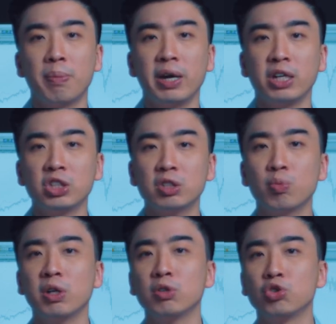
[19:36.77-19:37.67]
but I
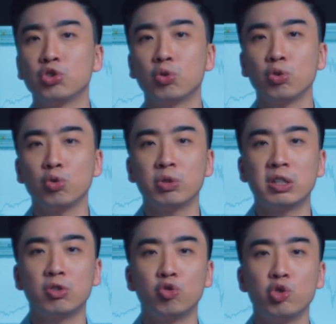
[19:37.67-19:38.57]
just want to show you
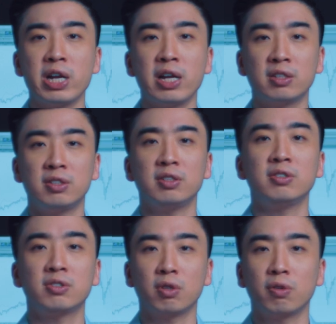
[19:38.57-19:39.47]
the
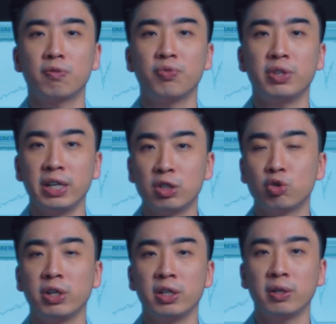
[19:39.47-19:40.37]
realities of day
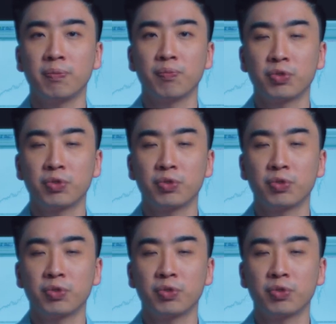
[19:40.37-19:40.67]
trading